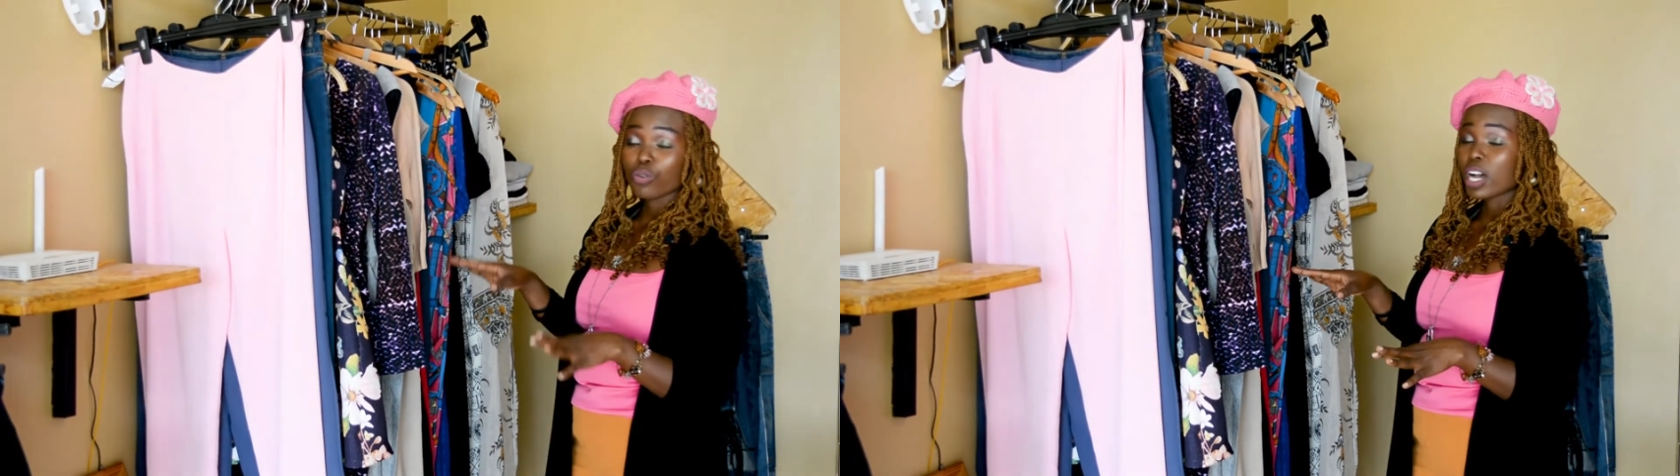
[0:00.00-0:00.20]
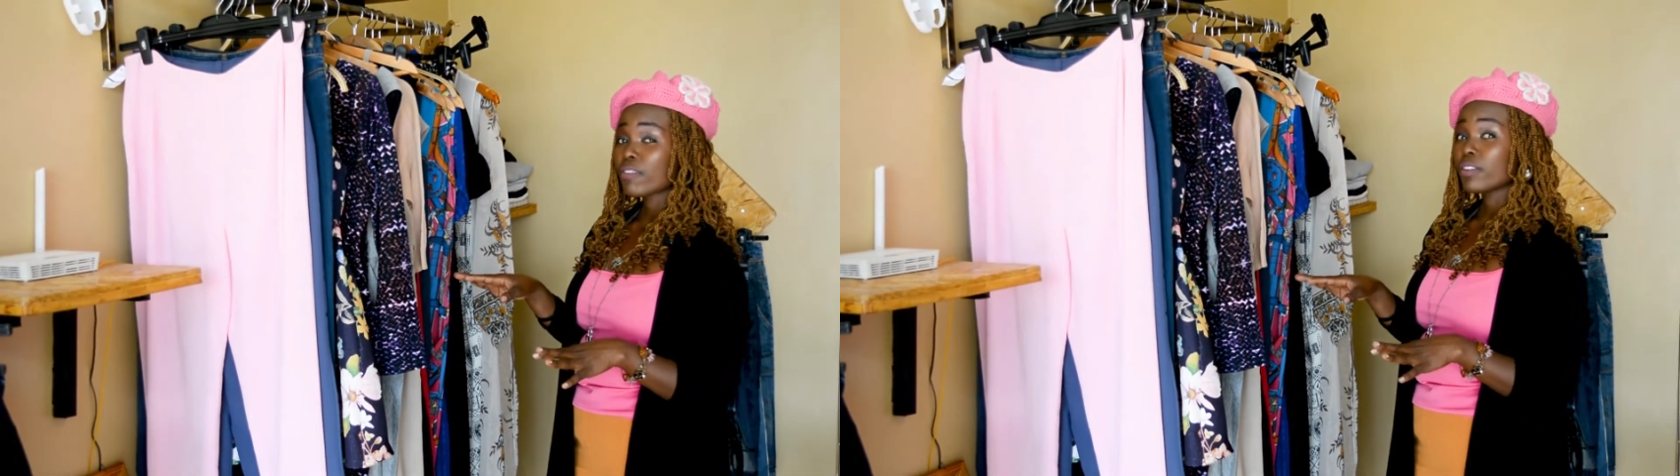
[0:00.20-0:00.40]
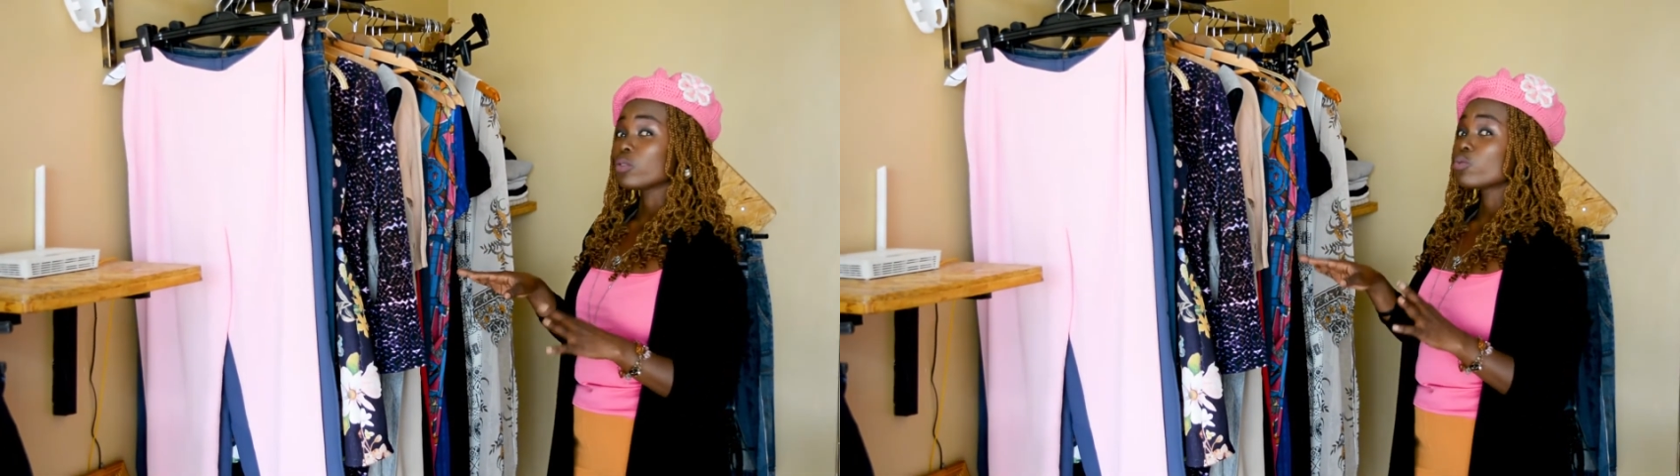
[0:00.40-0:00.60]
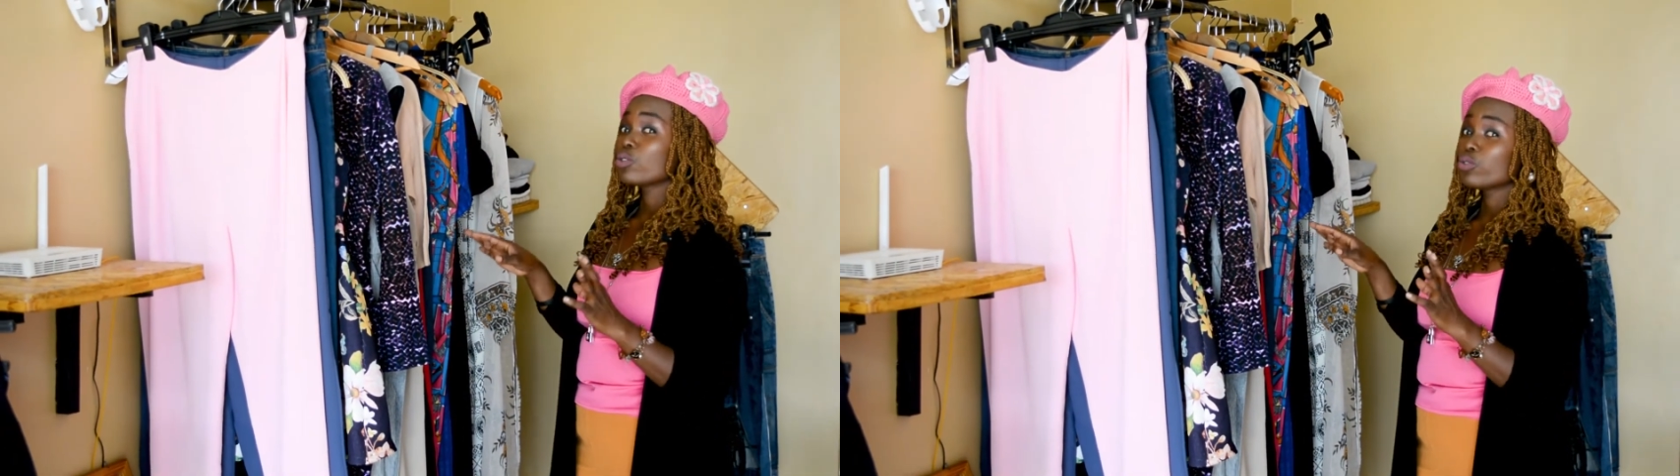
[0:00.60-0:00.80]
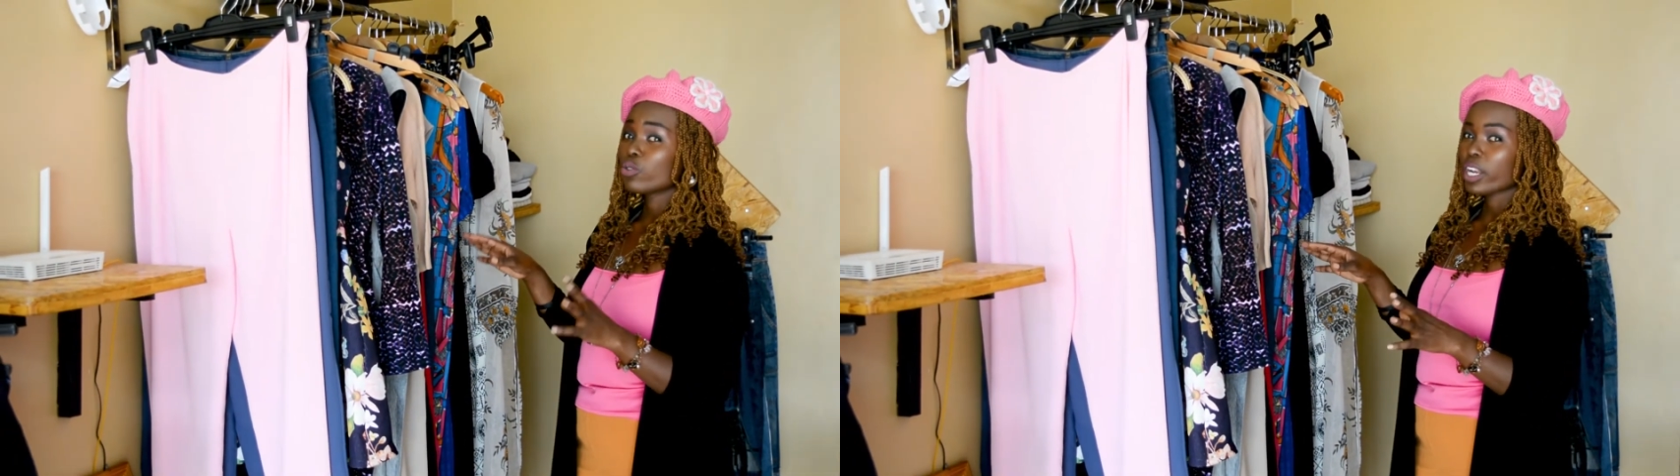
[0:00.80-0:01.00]
you have and
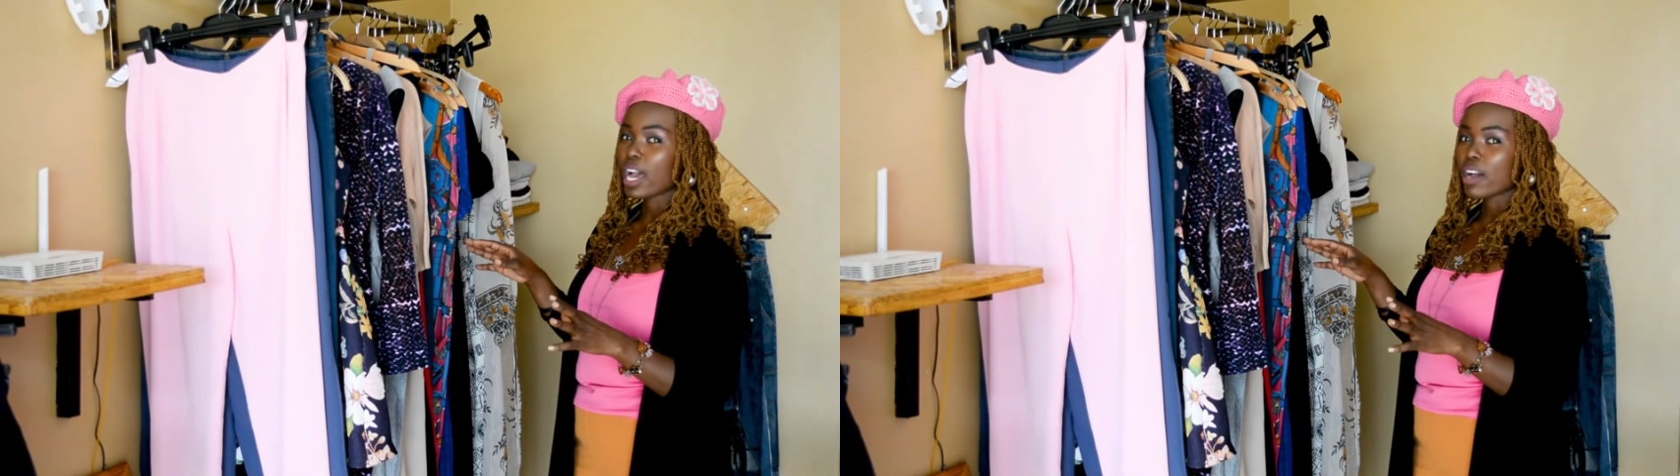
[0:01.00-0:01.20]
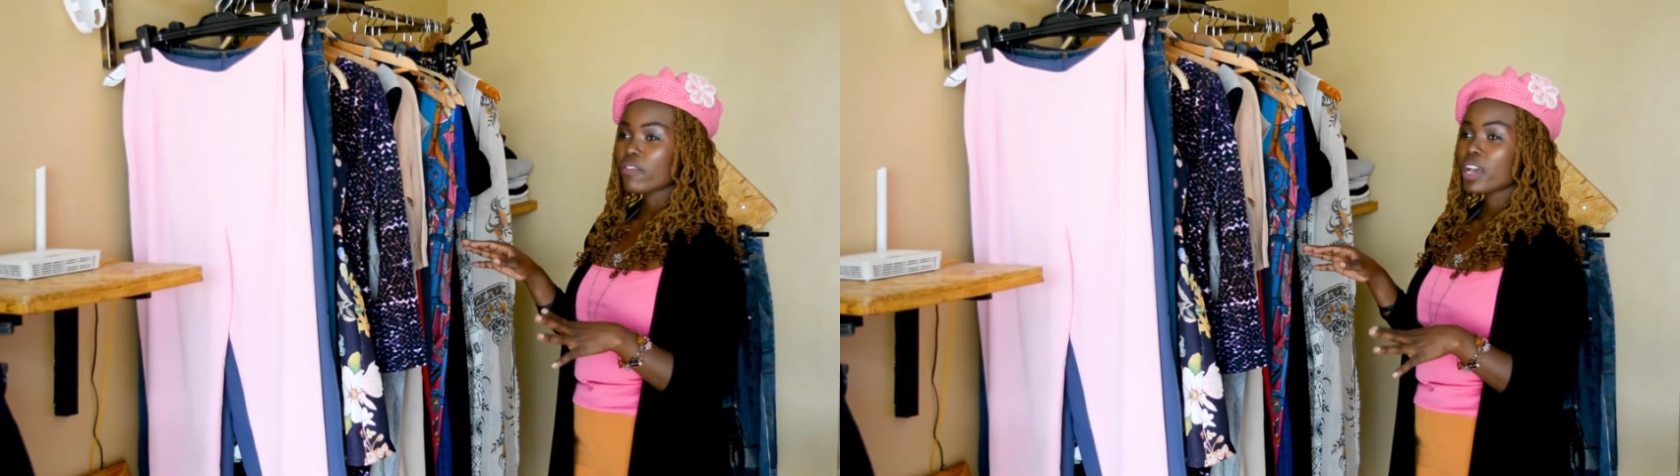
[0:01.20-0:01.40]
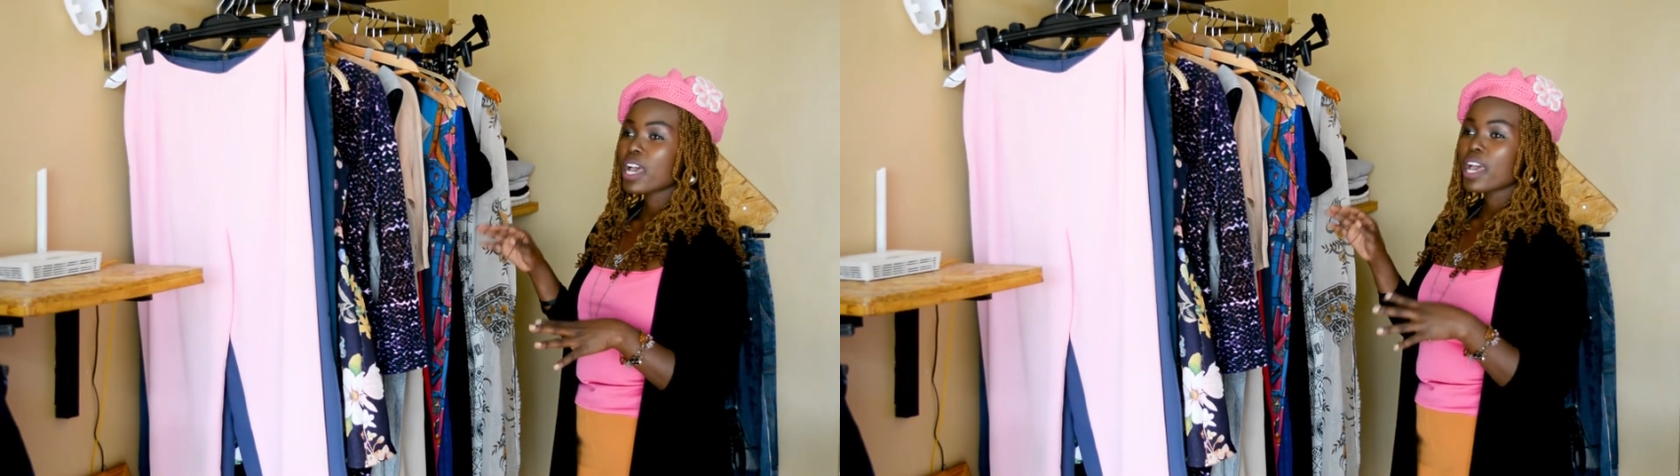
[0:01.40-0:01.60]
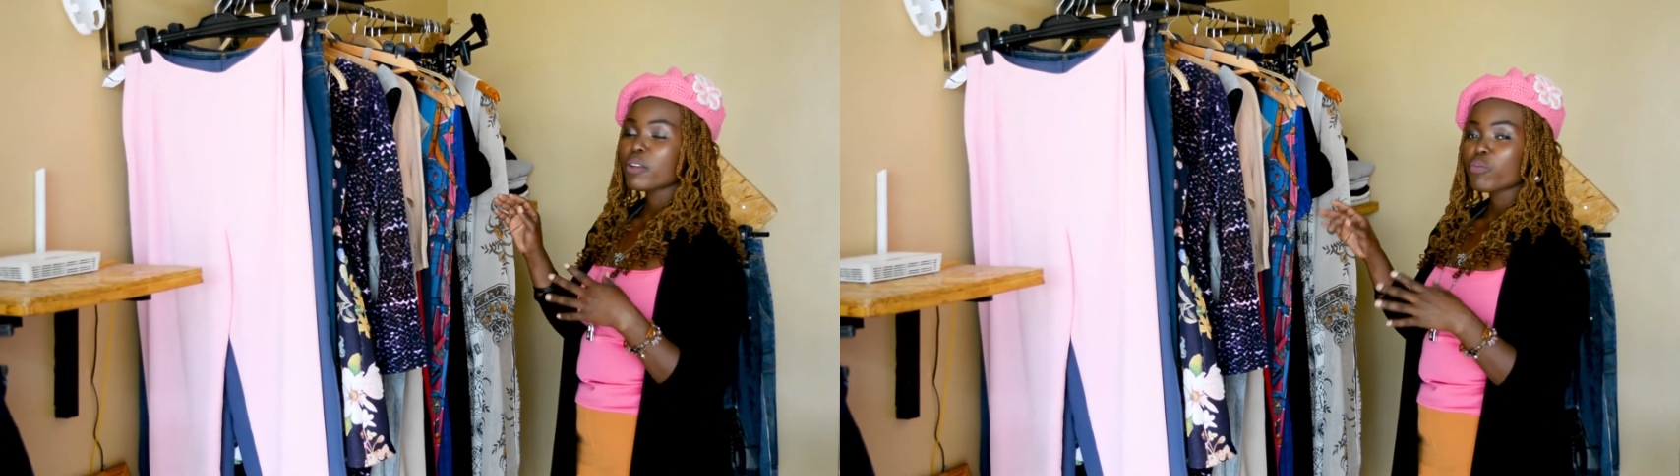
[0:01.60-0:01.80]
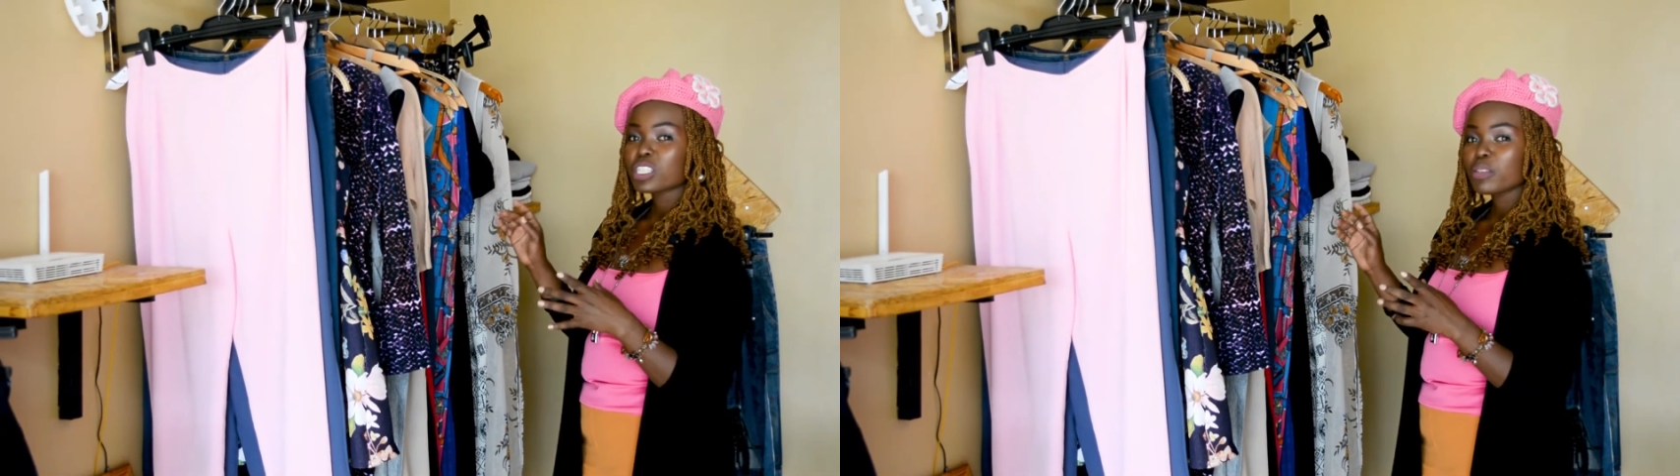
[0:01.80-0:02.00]
what you don't have, and most